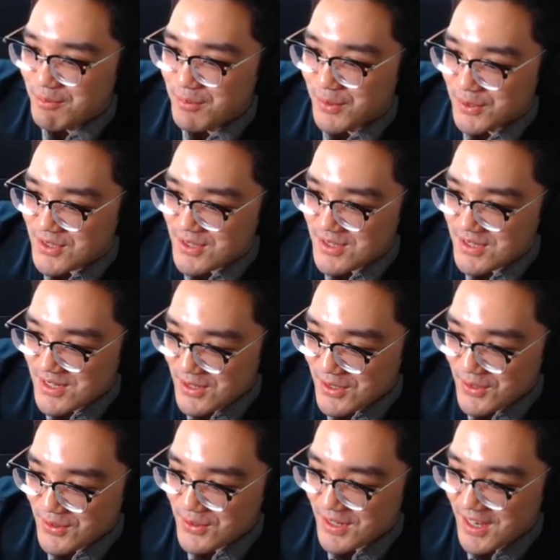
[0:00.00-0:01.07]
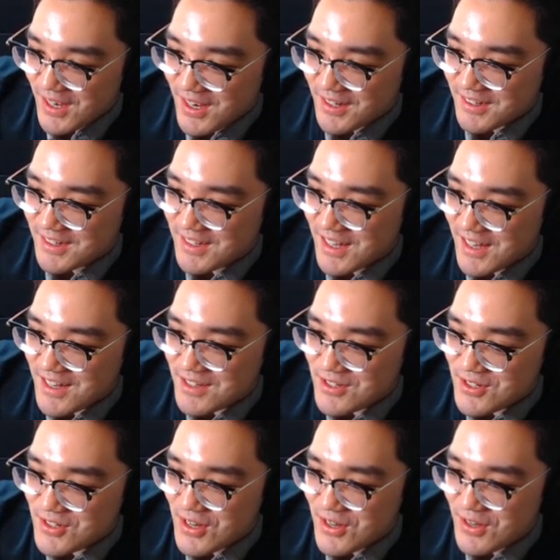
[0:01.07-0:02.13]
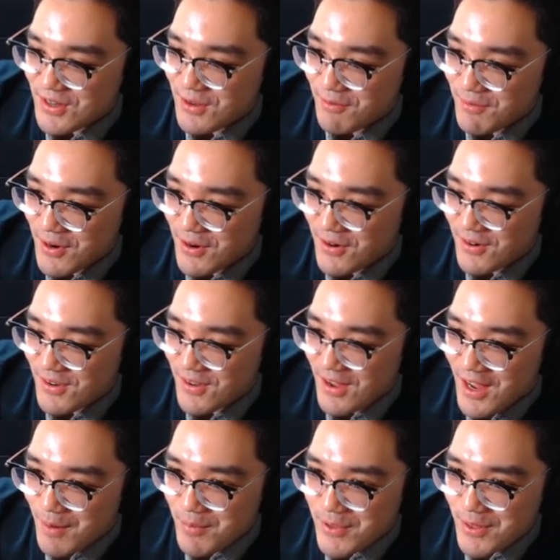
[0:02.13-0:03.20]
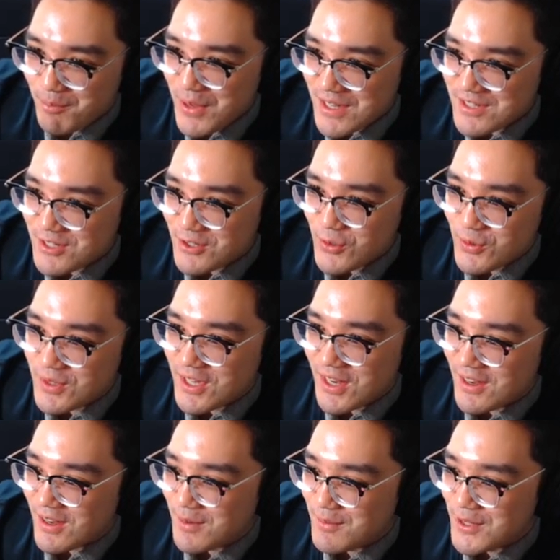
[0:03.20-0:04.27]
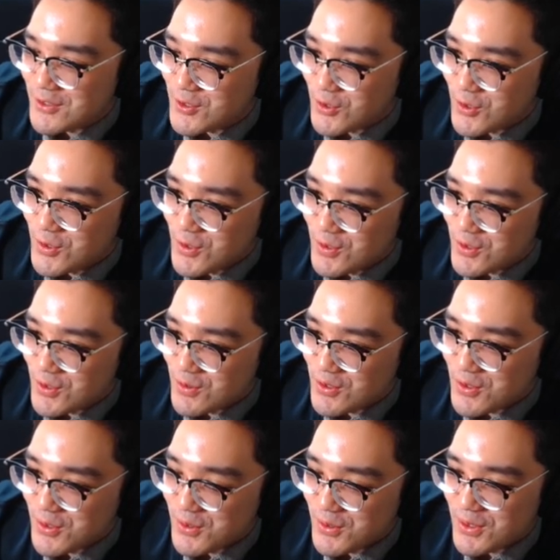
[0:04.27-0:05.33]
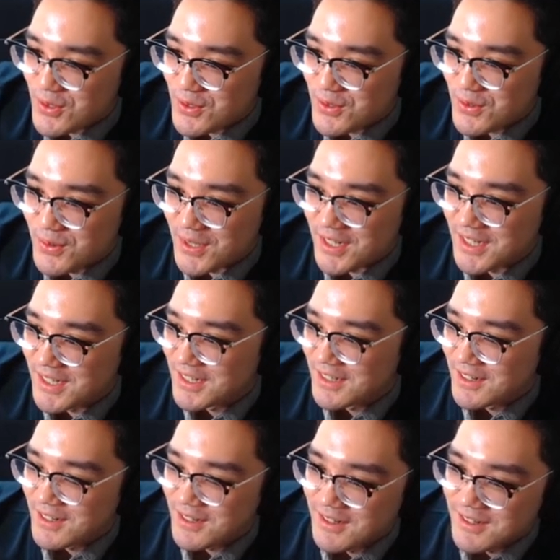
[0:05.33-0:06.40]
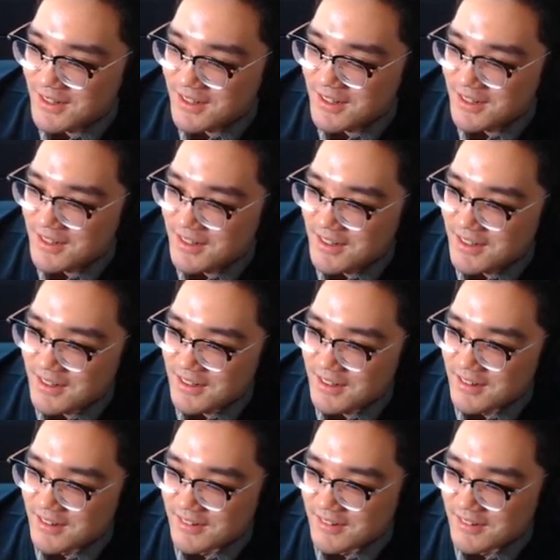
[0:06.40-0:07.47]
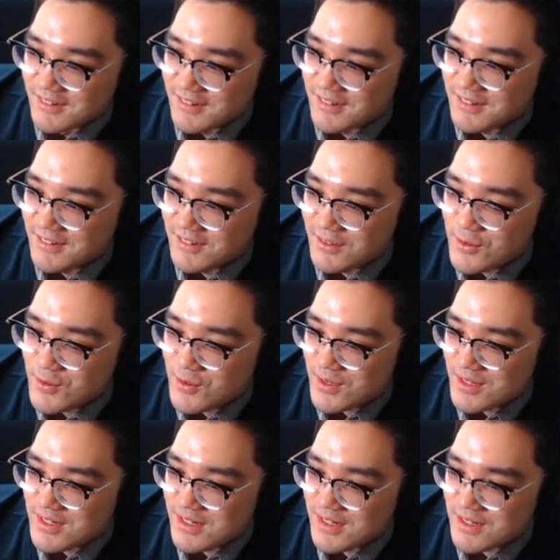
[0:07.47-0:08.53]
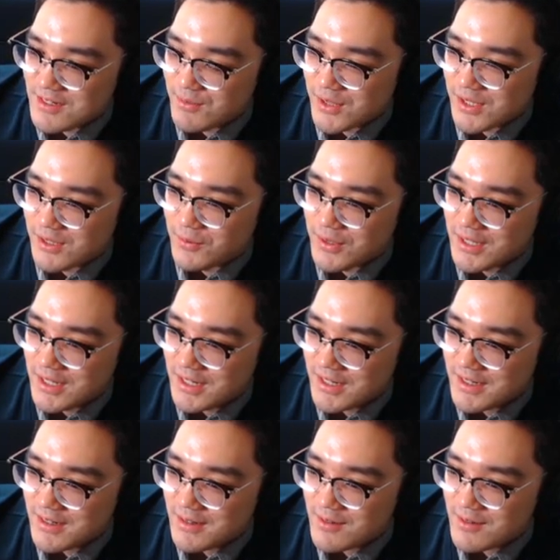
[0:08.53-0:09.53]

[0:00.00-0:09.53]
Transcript: But you still gotta catch 'em all. and be the best you can be. Do do do do do do. Uh, those were the days, man. When I